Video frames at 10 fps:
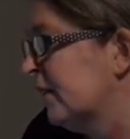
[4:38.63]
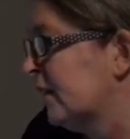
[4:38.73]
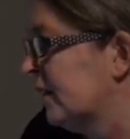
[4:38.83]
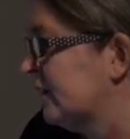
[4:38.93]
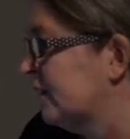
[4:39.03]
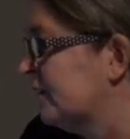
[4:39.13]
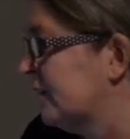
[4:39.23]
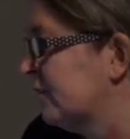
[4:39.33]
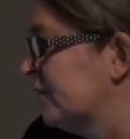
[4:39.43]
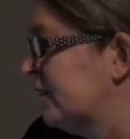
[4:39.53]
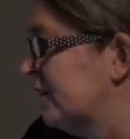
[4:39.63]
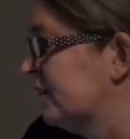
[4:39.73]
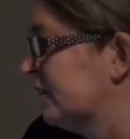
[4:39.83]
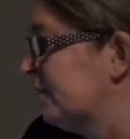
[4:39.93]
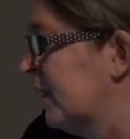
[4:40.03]
in the
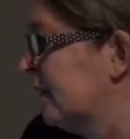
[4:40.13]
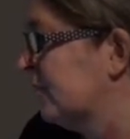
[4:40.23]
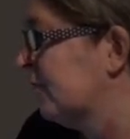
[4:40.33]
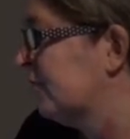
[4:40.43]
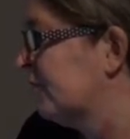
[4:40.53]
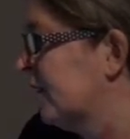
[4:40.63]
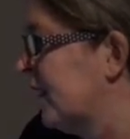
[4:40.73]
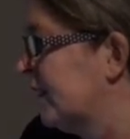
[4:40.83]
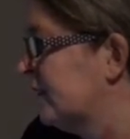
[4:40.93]
1970s as part of the